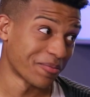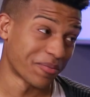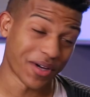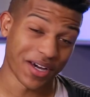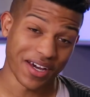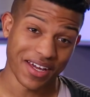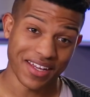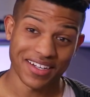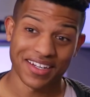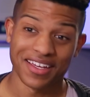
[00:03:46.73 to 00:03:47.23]
no,
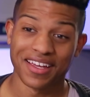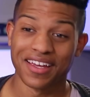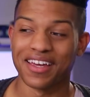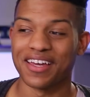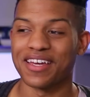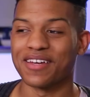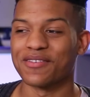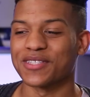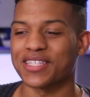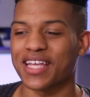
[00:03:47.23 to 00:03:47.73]
but.
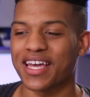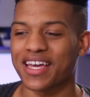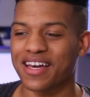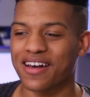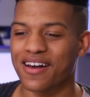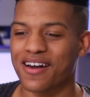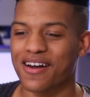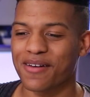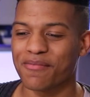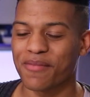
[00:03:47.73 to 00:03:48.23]
He was like,
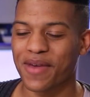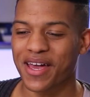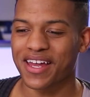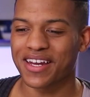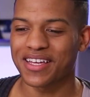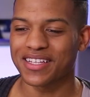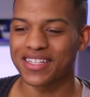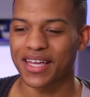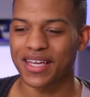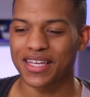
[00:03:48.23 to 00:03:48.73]
oh man,
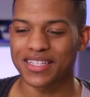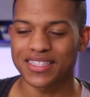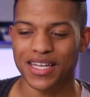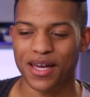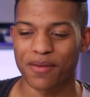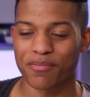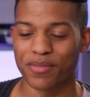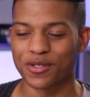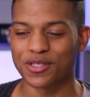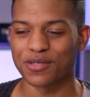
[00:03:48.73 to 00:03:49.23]
he like it's like
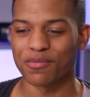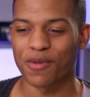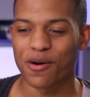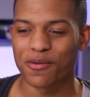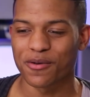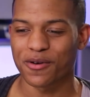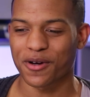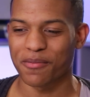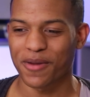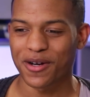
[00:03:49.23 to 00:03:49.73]
a Boost
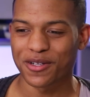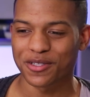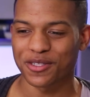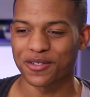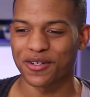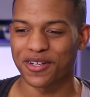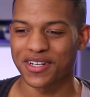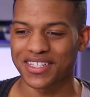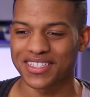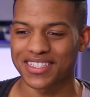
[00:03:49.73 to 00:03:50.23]
Mobile commercial,
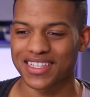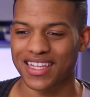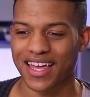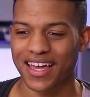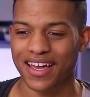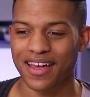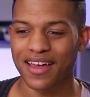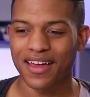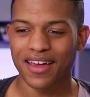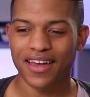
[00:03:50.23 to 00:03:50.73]
and he's
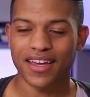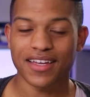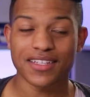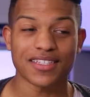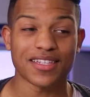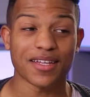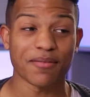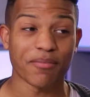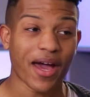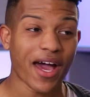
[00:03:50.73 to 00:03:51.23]
like, he's
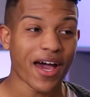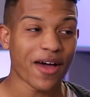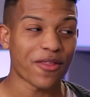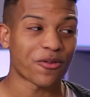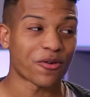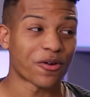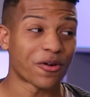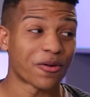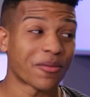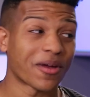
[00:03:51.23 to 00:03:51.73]
in the
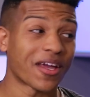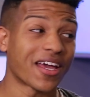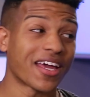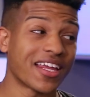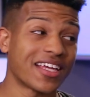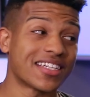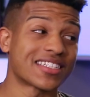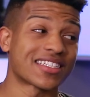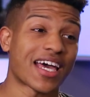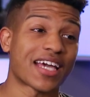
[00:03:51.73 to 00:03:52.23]
bathroom, and
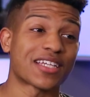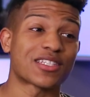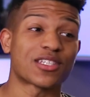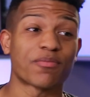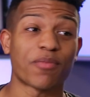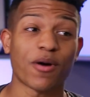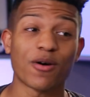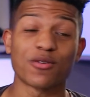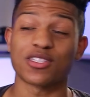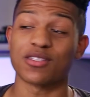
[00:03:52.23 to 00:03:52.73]
he's like
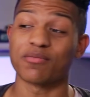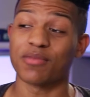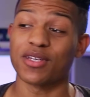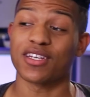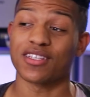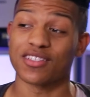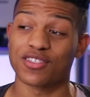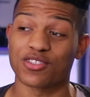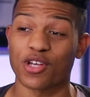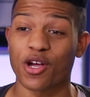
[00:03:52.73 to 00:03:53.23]
supposed to be
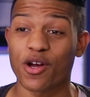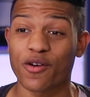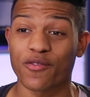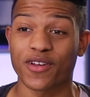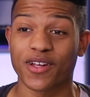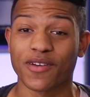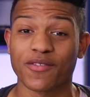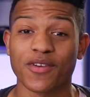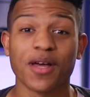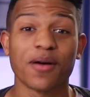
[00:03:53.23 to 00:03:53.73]

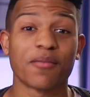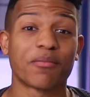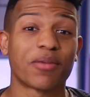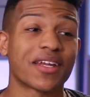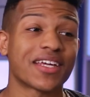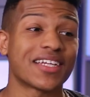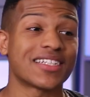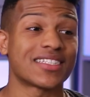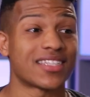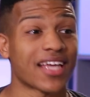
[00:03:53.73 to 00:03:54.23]
conservative,
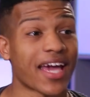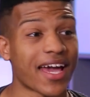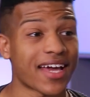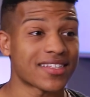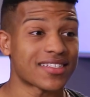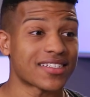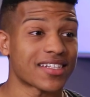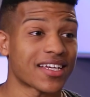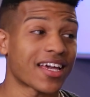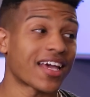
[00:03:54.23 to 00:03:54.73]
but he's
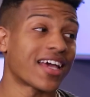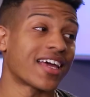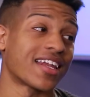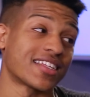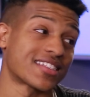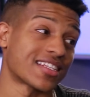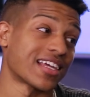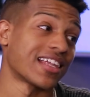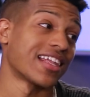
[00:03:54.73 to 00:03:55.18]
dancing, and it's